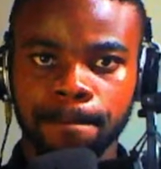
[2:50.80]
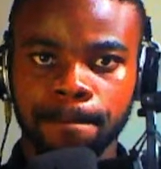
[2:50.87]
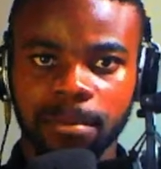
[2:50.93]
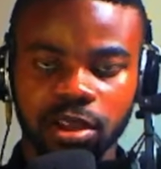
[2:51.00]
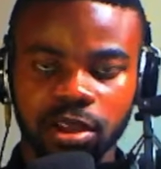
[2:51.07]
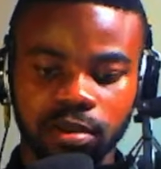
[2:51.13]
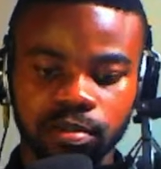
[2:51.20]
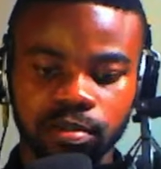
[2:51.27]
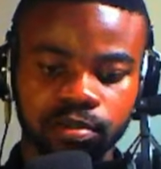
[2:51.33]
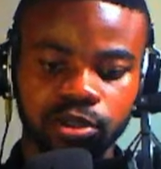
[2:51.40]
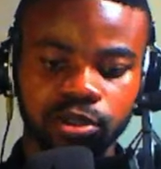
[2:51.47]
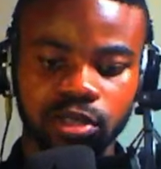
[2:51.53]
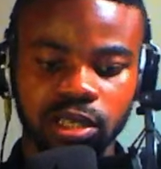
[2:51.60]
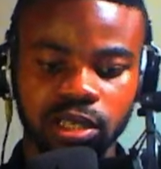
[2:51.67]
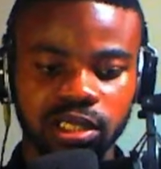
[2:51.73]
Okay,
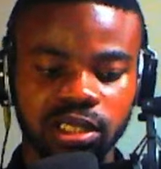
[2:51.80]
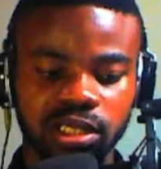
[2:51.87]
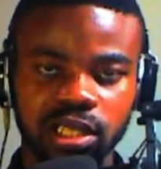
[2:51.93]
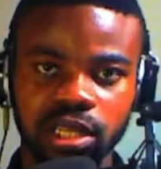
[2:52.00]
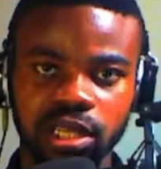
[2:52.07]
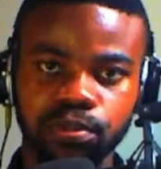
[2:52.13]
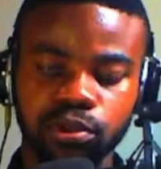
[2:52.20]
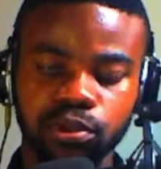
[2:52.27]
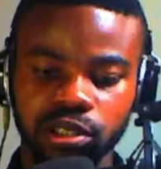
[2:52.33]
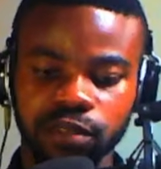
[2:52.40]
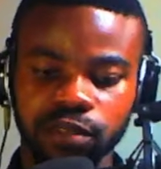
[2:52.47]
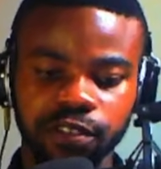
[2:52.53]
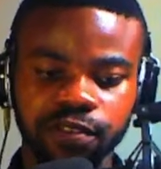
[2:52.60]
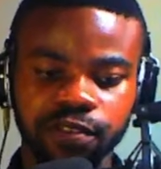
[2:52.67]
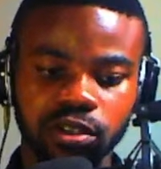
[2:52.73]
so the next thing he approached the
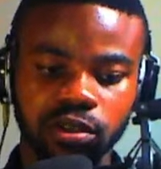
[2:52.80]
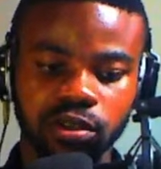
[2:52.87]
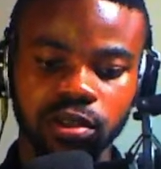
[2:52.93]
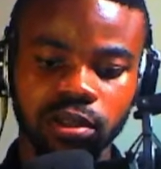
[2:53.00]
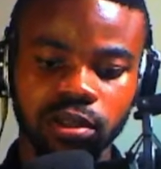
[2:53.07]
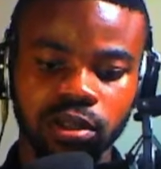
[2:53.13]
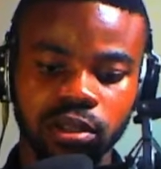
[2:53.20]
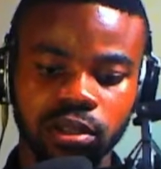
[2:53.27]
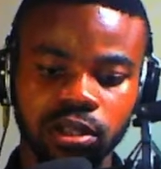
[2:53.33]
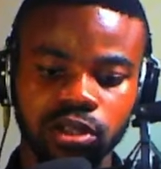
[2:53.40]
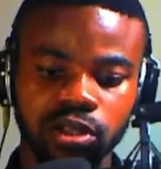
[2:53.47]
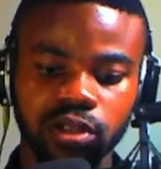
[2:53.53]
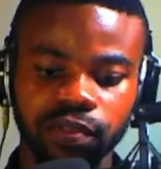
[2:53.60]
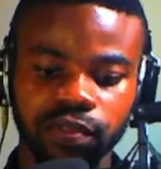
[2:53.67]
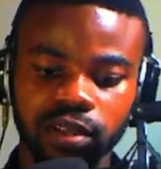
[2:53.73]
5th chord.
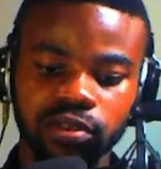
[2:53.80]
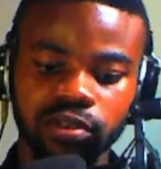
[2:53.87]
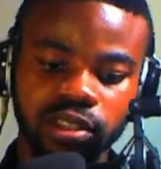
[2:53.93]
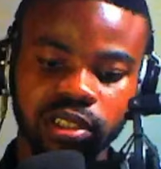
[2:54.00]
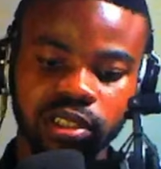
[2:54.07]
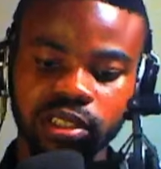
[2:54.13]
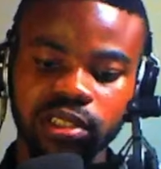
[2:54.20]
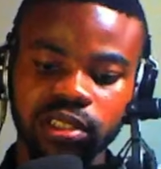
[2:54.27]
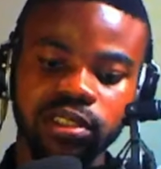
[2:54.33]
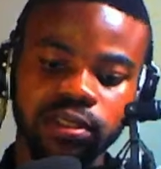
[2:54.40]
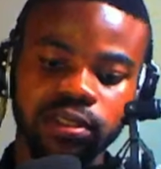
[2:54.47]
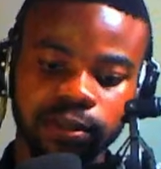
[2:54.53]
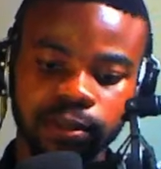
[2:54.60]
So after doing this,